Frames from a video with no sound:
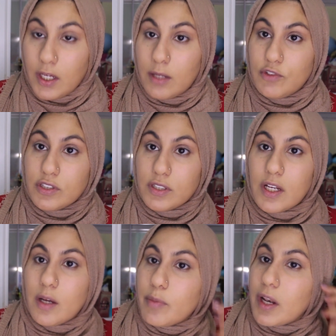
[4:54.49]
I'm just
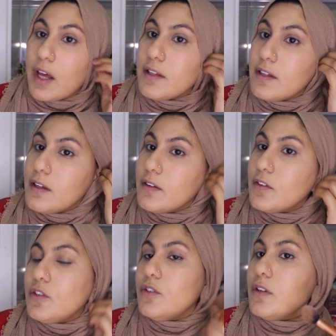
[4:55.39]
going to apply
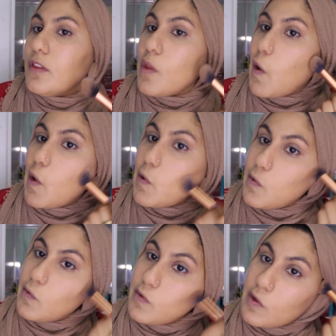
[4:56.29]
this in the
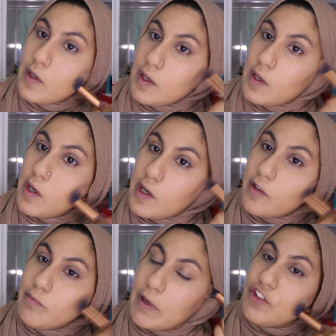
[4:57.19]
hollows
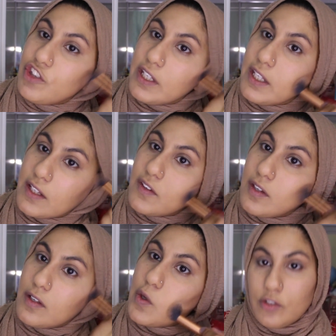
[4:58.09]
of my
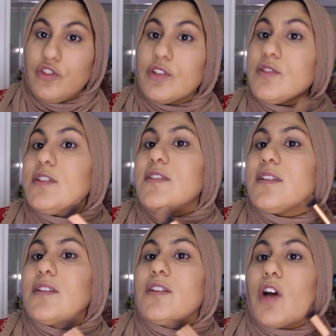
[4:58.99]
cheeks, just to
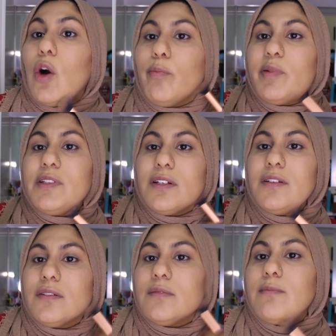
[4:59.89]
sculpt
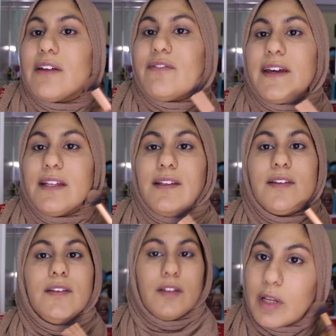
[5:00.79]
my
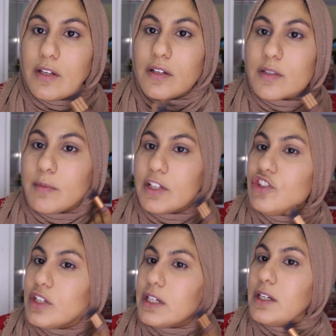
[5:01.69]
face, like under my
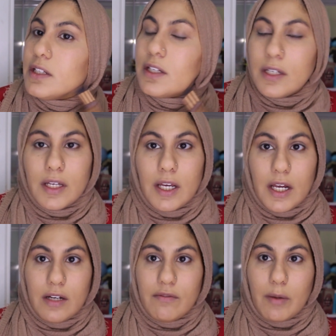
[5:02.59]
chin
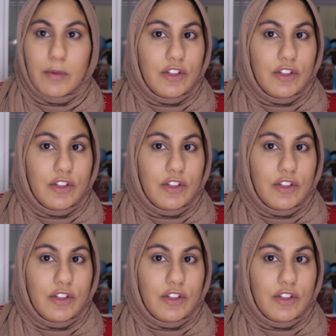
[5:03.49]
and around my